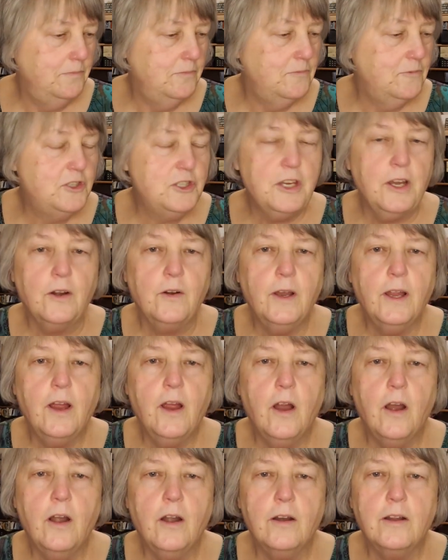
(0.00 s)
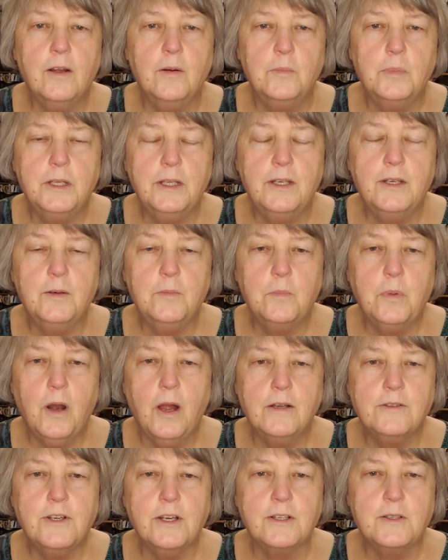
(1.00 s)
sharing our completed
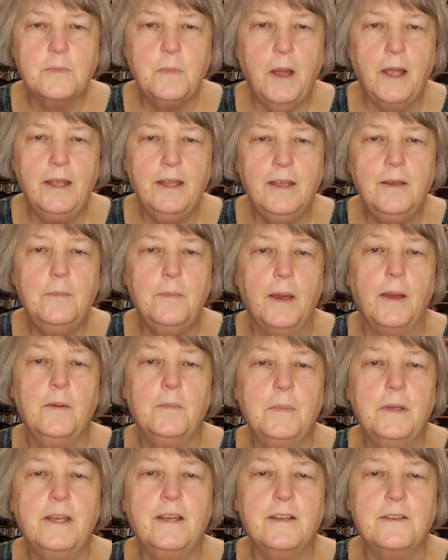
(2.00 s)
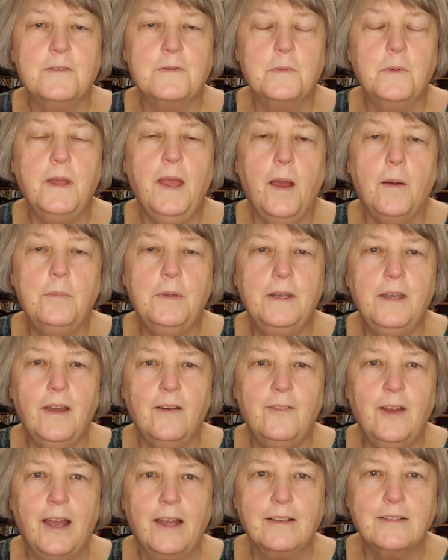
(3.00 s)
projects by email because we happen to
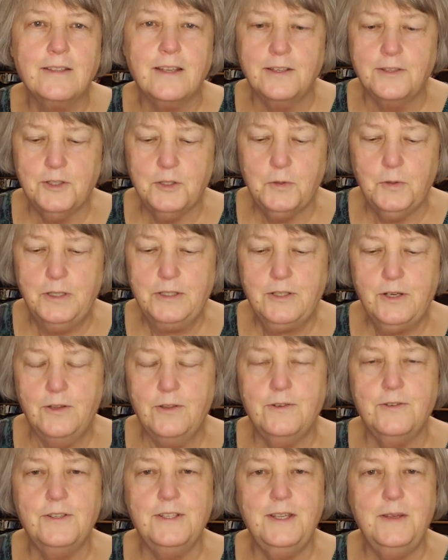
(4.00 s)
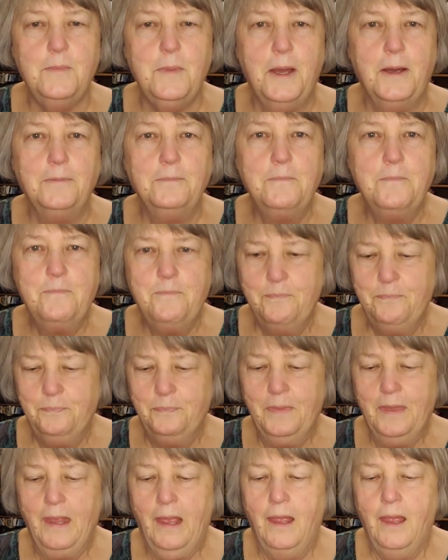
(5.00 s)
have access to each other's email.
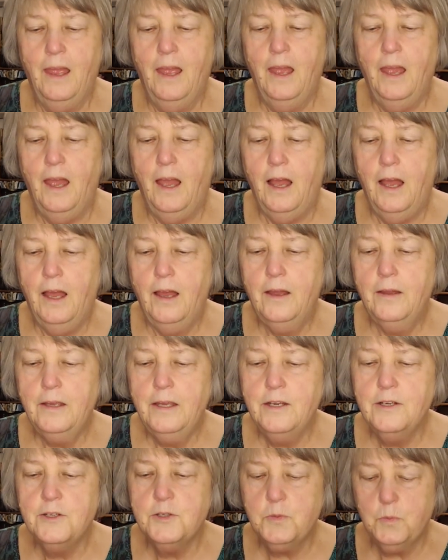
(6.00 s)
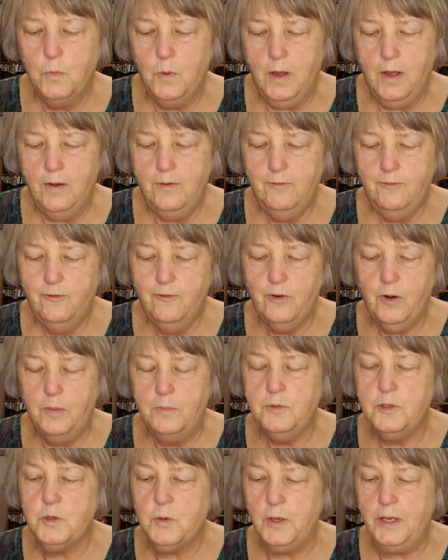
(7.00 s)
Here's one
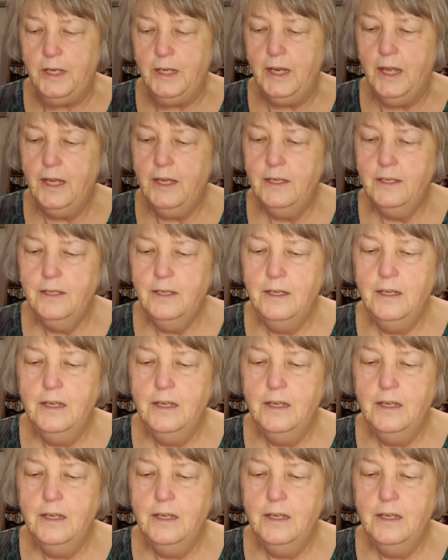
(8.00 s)
from Trina.